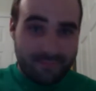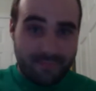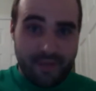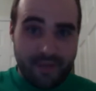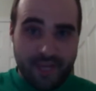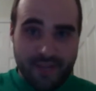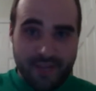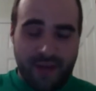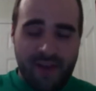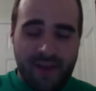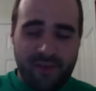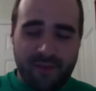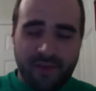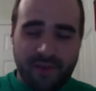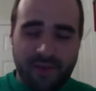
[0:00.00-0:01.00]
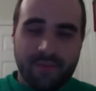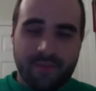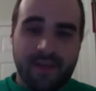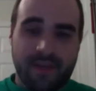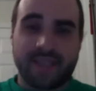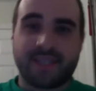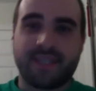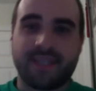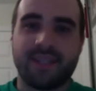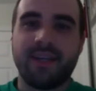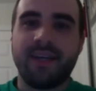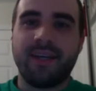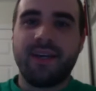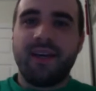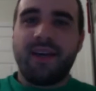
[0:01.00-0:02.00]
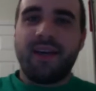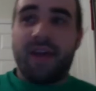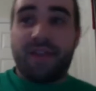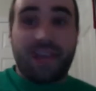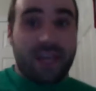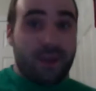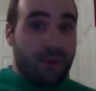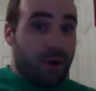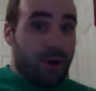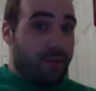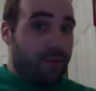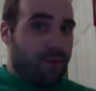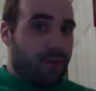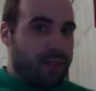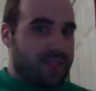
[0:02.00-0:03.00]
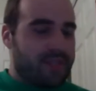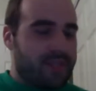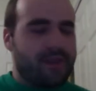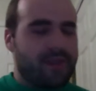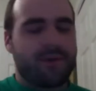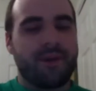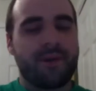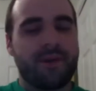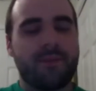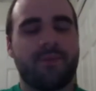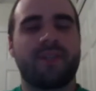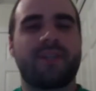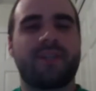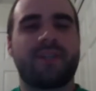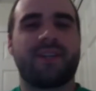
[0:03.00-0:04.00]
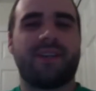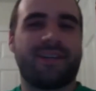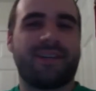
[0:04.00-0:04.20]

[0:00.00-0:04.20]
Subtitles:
Thanks for having me. And thank you all for watching. I greatly appreciate it.